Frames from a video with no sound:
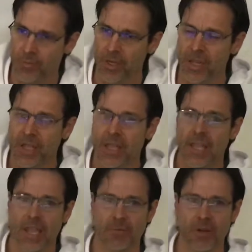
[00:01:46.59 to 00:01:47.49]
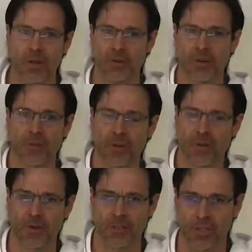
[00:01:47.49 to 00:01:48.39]
That it'd be no different if I
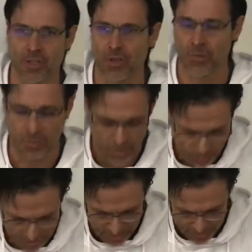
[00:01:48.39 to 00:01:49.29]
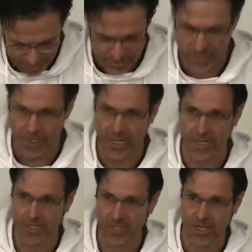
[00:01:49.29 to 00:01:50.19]
was going to show them to you in class and then kind of
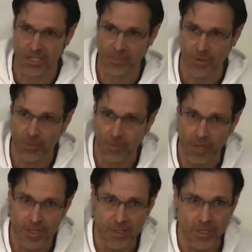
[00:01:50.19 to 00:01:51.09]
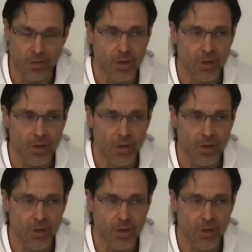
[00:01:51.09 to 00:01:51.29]
discuss them a little bit. So